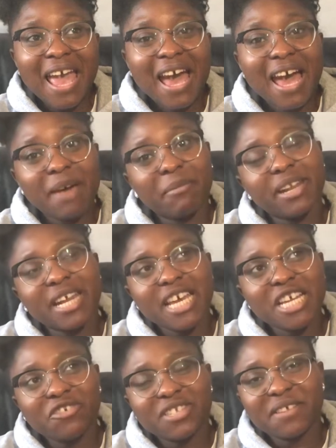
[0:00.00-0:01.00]
An
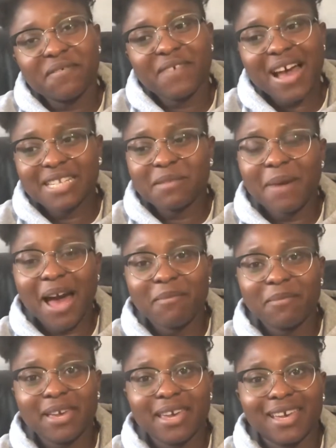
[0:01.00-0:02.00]
interesting fact about
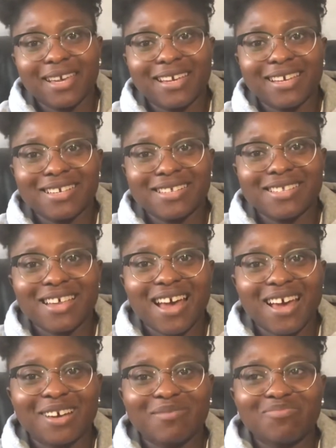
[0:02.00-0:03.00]
me is
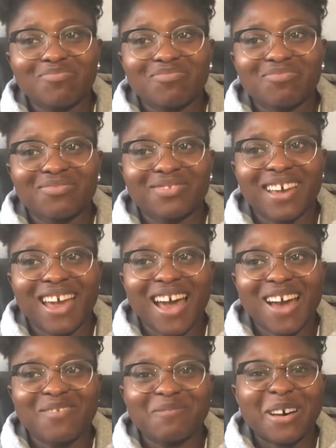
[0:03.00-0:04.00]
I
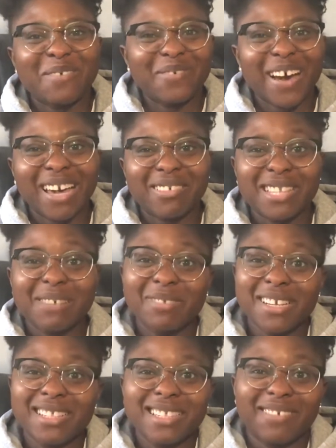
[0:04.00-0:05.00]
have about 5
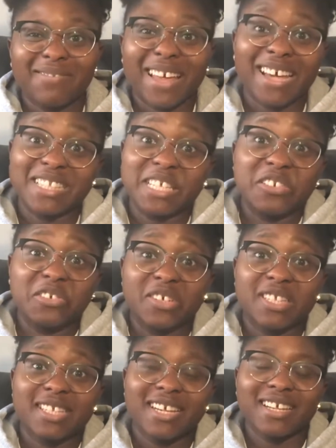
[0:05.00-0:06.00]
siblings, if that's
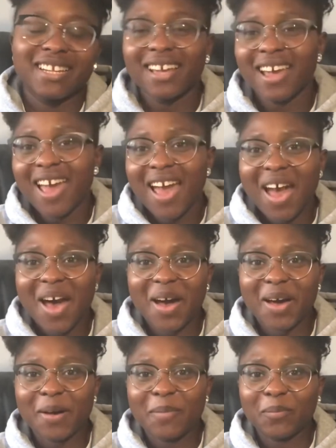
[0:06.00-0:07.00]
interesting,
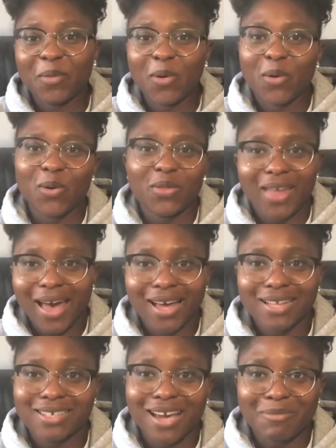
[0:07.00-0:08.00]
or
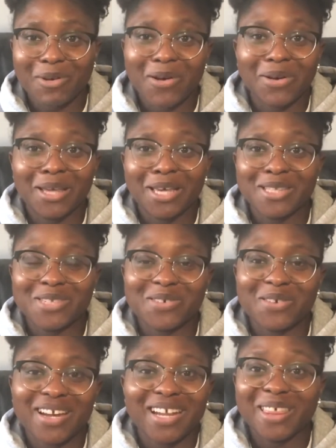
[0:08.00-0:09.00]
that I'm currently
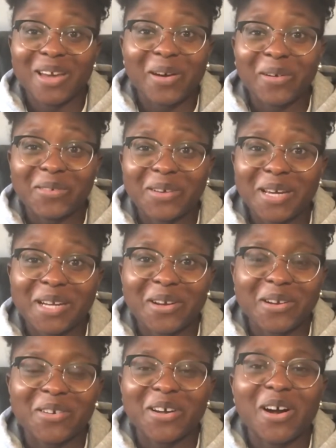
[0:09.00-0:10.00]
into anything Korean,
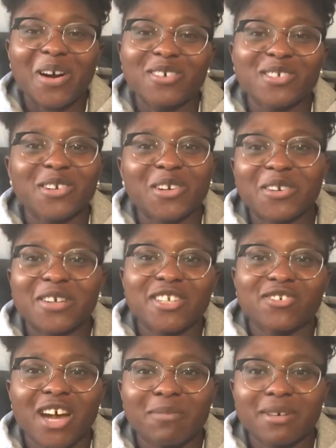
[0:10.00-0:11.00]
Korean culture, Korean
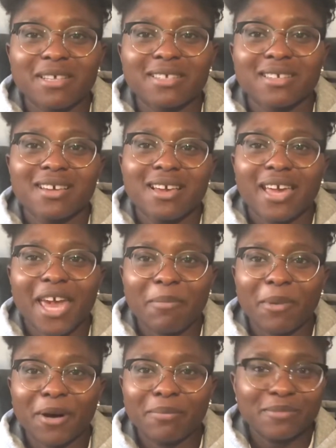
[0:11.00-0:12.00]
dramas,
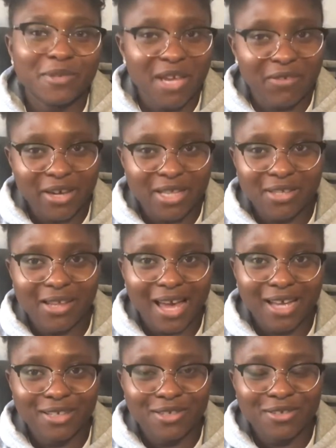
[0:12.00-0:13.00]
K-pop. So if you're into
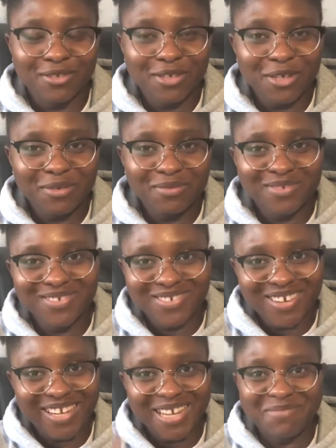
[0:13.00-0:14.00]
that too,
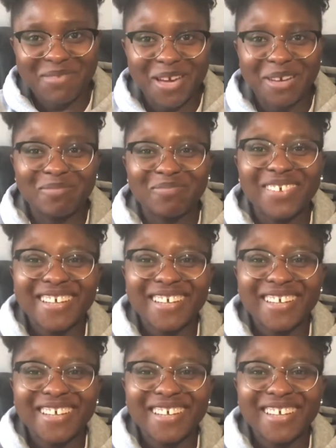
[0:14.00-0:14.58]
you can hit me up.